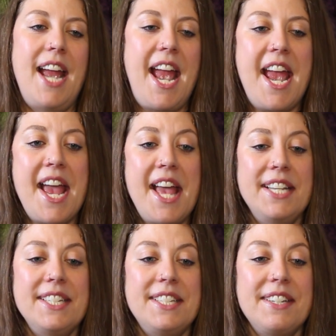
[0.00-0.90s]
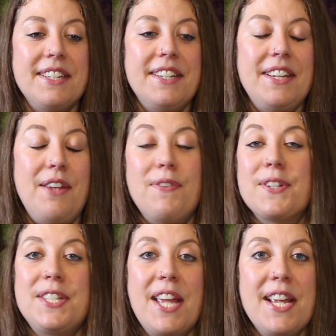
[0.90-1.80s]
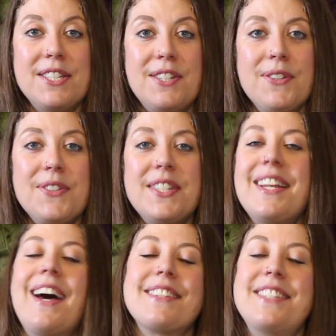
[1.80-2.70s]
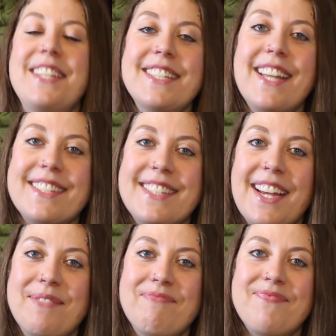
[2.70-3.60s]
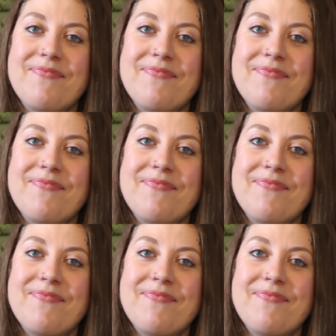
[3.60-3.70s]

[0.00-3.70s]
And if you're staying tuned, I'll see you next time.